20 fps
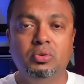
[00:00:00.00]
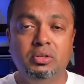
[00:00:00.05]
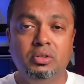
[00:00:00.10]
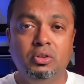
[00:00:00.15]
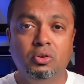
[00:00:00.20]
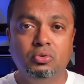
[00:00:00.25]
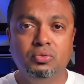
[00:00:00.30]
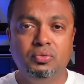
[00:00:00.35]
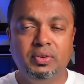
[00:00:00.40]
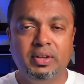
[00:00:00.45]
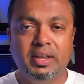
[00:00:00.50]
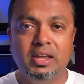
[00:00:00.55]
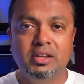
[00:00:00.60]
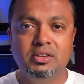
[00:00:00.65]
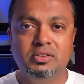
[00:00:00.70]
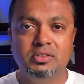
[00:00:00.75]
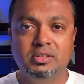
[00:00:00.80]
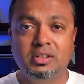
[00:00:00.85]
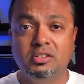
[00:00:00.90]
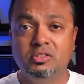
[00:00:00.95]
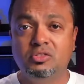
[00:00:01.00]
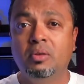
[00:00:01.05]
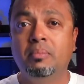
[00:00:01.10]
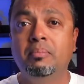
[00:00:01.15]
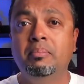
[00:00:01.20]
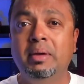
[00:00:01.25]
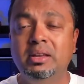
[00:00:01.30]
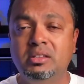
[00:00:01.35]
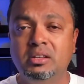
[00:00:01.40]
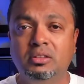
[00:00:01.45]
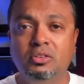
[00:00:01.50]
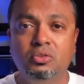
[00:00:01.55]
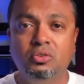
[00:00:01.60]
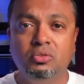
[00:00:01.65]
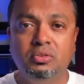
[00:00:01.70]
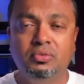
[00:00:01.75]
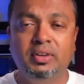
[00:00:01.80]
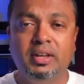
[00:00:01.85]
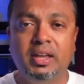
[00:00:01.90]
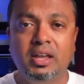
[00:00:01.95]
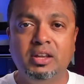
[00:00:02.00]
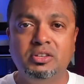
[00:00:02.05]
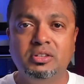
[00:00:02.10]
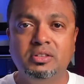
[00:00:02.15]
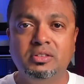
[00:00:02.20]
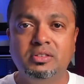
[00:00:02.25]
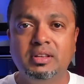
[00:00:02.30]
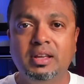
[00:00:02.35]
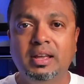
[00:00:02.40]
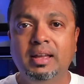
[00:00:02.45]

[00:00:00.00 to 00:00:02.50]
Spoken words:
notifications and some basic notifications.